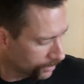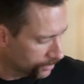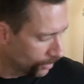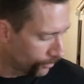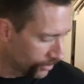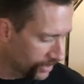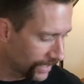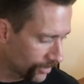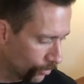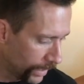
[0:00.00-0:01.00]
So for
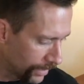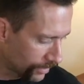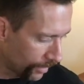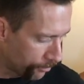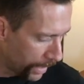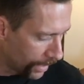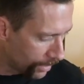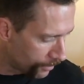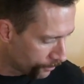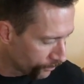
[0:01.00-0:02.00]
6 weeks, I've
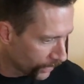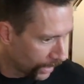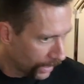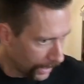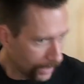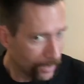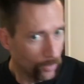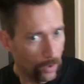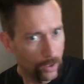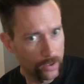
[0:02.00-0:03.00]
been in
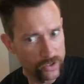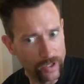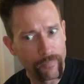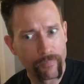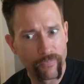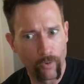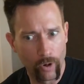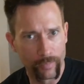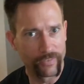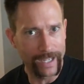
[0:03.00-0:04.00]
some
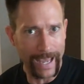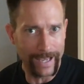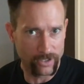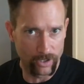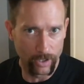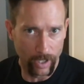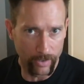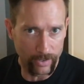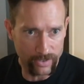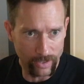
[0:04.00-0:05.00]
form of a cast or
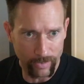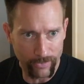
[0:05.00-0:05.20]
another. So the